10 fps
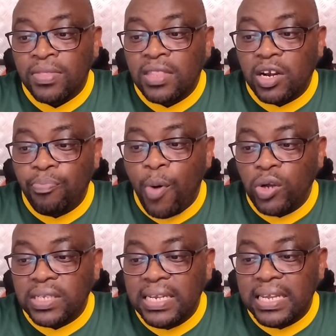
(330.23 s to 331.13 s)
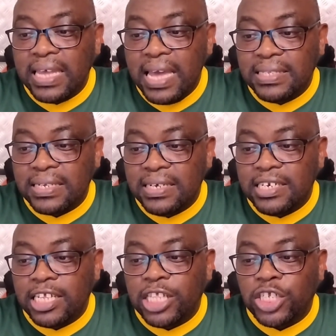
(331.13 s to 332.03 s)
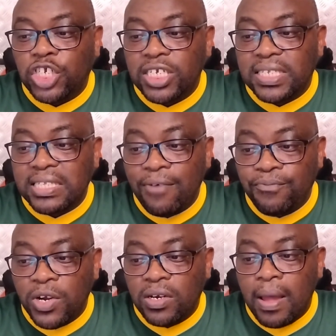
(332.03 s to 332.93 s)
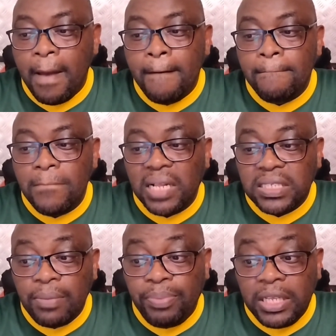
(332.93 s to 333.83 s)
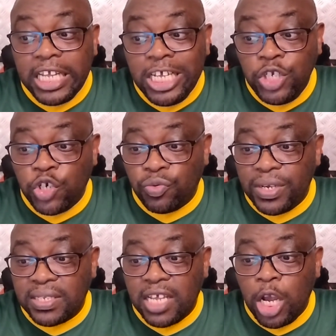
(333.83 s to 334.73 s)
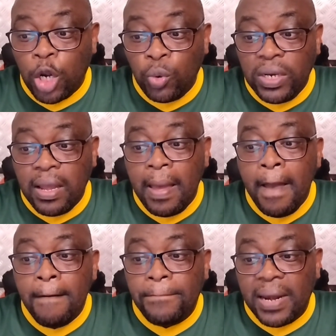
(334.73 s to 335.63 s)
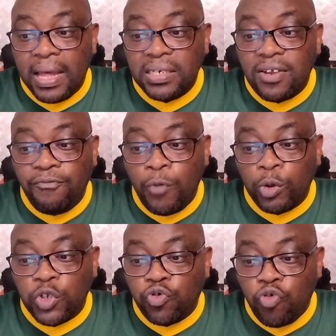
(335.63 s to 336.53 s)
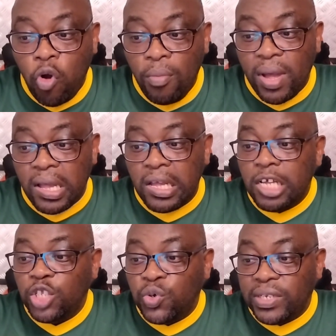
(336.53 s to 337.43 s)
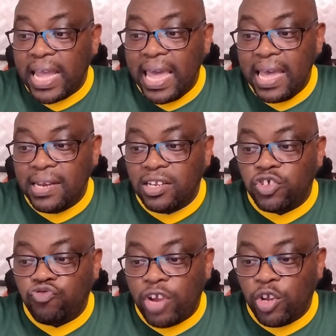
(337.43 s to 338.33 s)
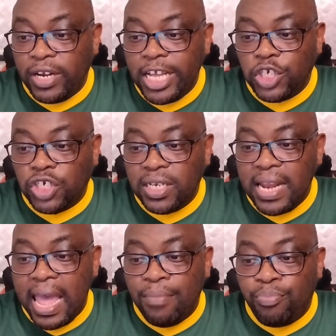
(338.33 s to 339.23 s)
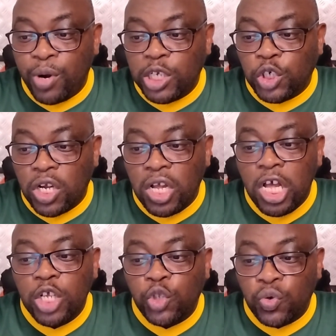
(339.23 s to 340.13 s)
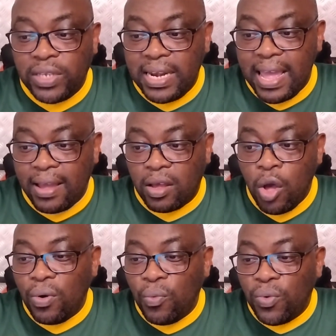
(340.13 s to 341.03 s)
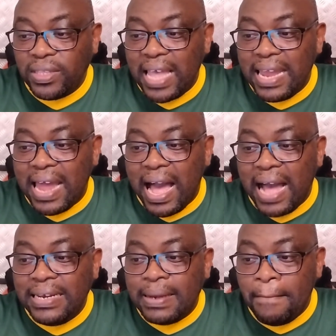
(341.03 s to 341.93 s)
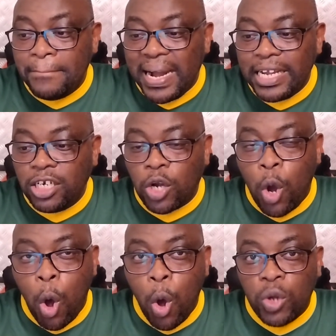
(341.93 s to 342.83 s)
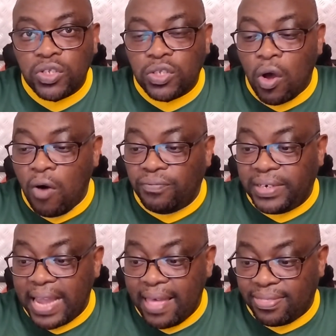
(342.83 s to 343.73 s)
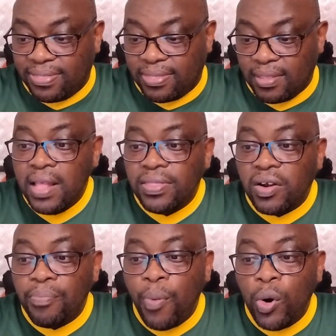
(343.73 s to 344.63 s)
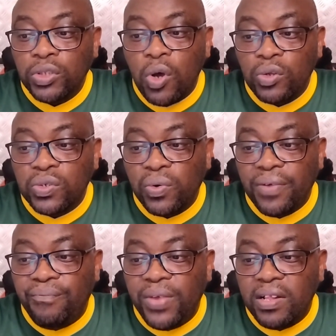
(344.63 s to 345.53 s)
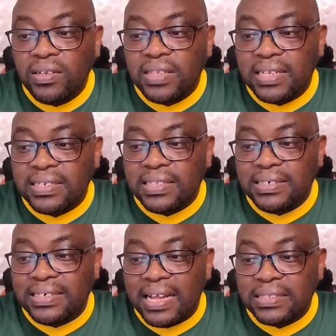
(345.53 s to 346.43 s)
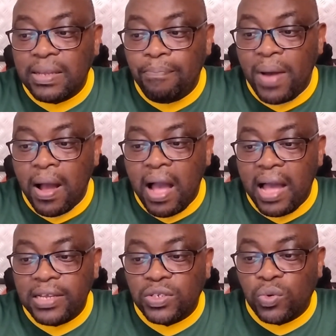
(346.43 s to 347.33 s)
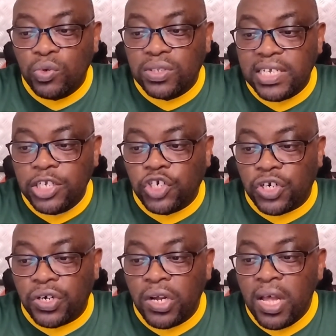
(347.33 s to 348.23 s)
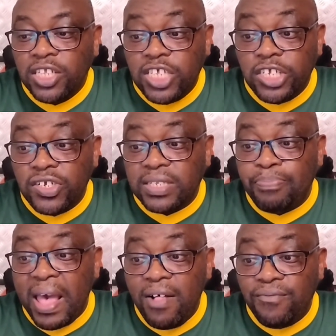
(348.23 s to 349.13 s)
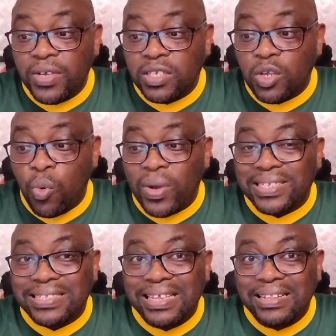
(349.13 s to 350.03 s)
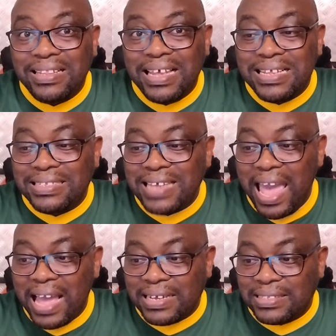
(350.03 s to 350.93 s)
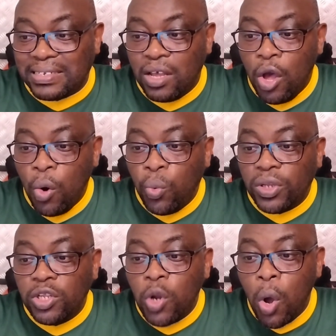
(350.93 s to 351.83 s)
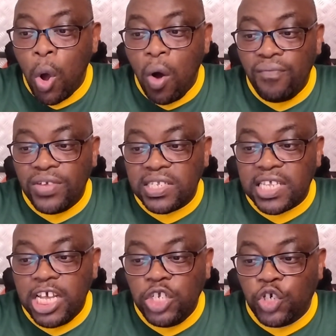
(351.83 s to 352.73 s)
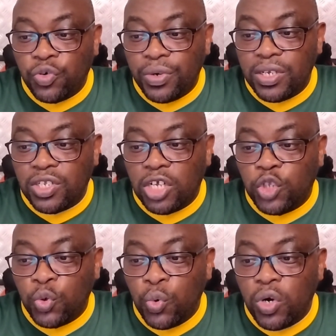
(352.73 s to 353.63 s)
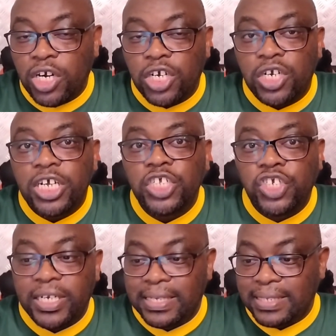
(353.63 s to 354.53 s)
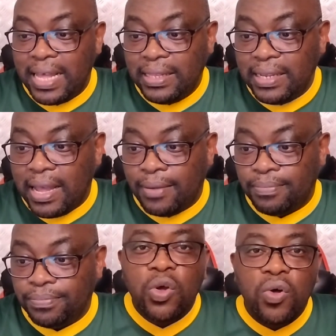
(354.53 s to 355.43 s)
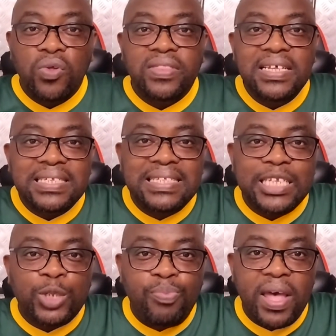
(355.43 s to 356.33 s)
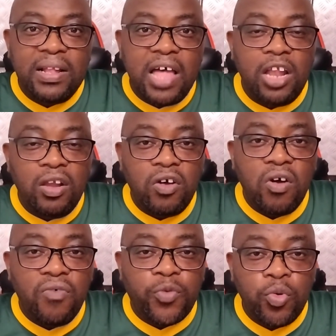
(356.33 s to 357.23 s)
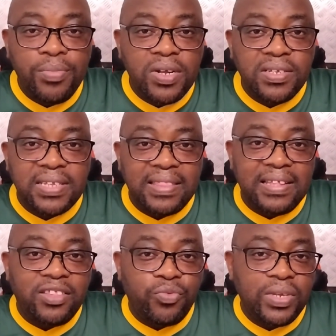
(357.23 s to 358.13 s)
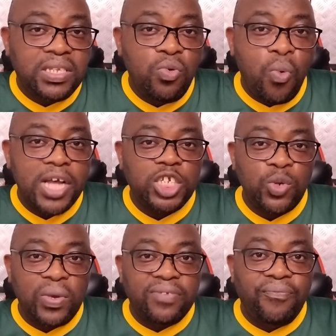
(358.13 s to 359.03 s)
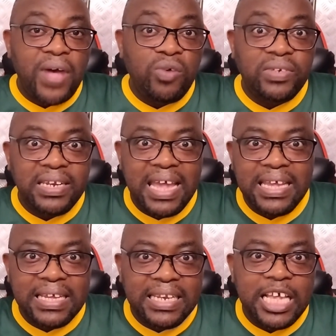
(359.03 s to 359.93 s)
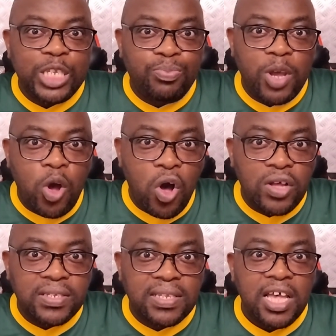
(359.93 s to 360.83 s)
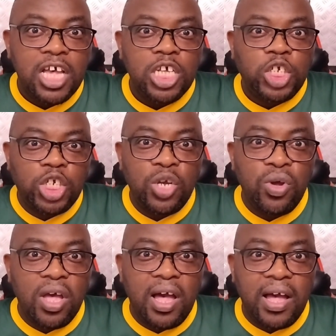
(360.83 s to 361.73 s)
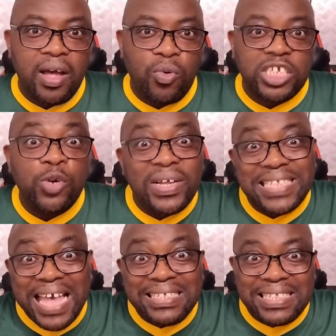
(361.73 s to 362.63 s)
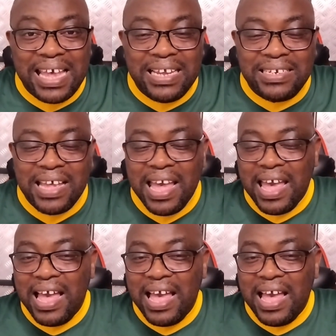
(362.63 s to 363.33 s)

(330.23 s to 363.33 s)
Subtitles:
The report indicated that she suffered multiple injuries, including blunt force trauma to the head, strangulation, and pressure to the neck, with an undermined cause of death. The report also revealed that the Delta Park High School teacher's pelvis was still intact, with no obvious injuries to her genitalia. So this dispelled a lot of rumors that the reason why she was found naked is because she was essayed.